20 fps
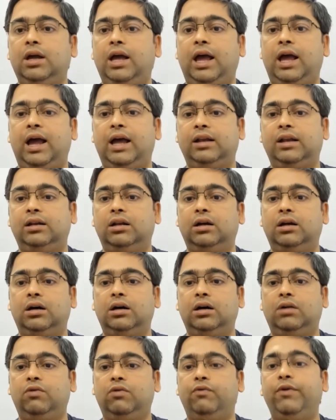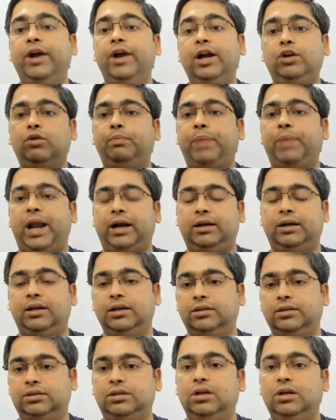and where to
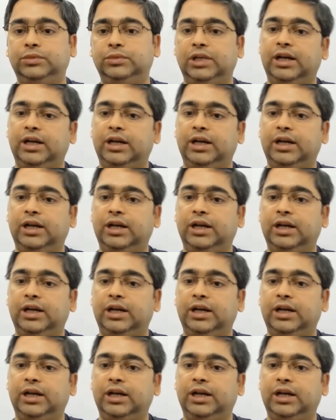practice.